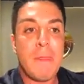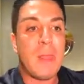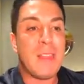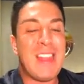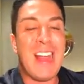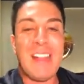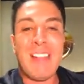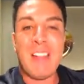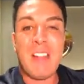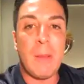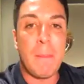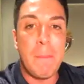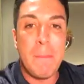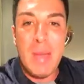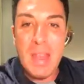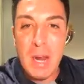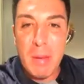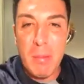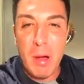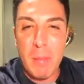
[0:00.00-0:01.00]
That's the
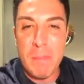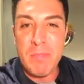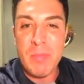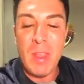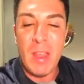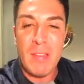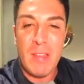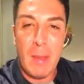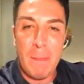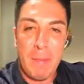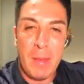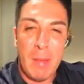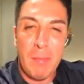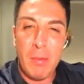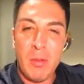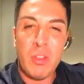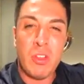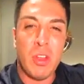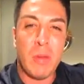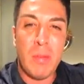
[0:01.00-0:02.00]
minimum that
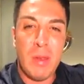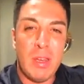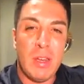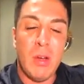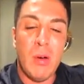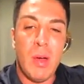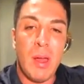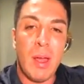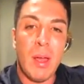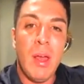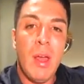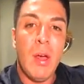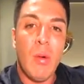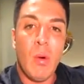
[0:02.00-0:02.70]
people should be doing